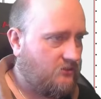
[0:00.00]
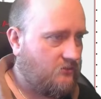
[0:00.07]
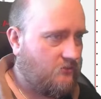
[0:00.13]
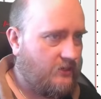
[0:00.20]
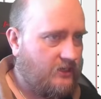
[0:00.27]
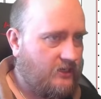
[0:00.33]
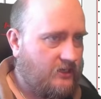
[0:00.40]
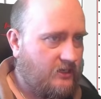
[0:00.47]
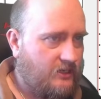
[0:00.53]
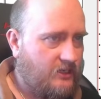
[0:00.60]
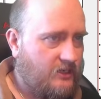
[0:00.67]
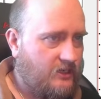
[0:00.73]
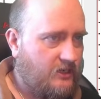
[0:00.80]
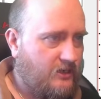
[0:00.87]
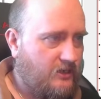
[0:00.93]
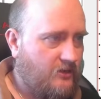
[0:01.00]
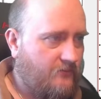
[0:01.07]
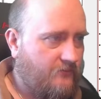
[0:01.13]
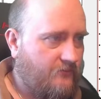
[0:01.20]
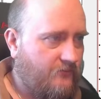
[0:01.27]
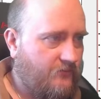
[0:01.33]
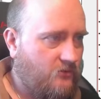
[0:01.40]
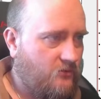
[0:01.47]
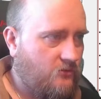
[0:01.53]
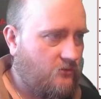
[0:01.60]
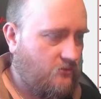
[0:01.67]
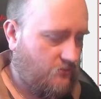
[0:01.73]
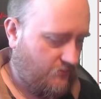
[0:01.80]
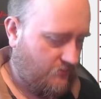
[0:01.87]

quick enough to...